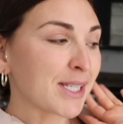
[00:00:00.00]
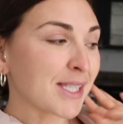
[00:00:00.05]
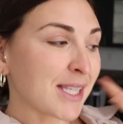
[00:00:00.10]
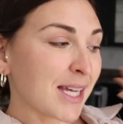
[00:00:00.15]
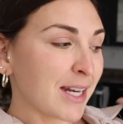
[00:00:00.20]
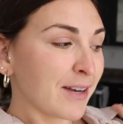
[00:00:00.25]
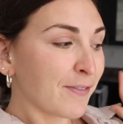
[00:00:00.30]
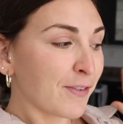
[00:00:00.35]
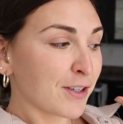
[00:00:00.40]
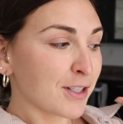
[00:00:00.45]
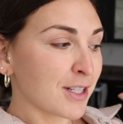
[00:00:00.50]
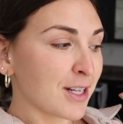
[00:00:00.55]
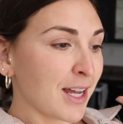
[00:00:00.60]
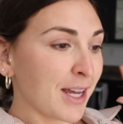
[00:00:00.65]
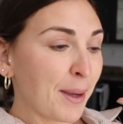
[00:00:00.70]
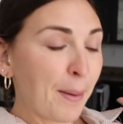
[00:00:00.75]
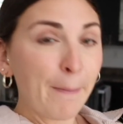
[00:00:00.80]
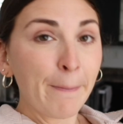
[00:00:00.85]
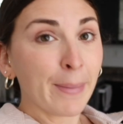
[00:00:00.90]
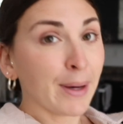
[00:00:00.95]
excited for
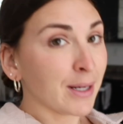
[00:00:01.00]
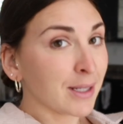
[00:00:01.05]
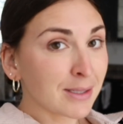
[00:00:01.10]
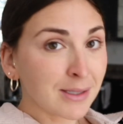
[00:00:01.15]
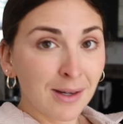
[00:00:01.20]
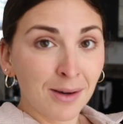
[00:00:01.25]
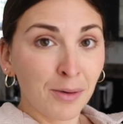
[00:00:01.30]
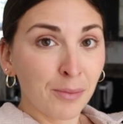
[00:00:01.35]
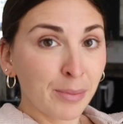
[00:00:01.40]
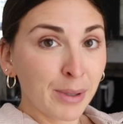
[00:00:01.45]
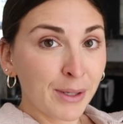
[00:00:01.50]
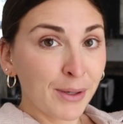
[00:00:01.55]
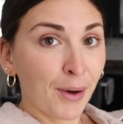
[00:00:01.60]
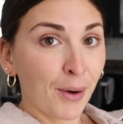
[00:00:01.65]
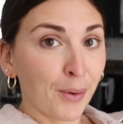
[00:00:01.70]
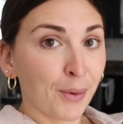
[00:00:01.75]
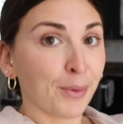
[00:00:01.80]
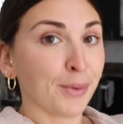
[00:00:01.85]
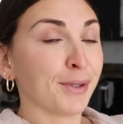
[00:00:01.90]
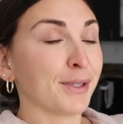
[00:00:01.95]
tonight, but it's gonna be
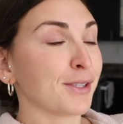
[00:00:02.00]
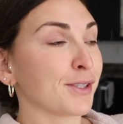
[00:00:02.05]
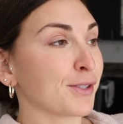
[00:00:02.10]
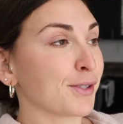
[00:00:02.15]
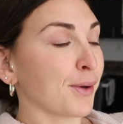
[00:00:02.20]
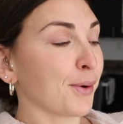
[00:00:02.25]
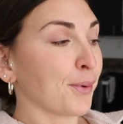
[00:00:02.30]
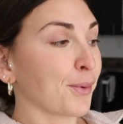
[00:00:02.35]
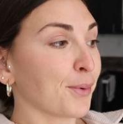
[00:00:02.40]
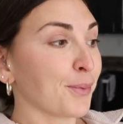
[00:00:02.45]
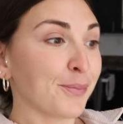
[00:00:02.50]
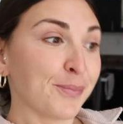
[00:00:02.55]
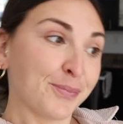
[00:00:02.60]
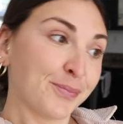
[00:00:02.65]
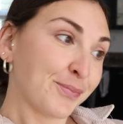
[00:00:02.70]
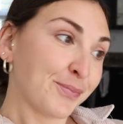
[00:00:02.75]
cold. So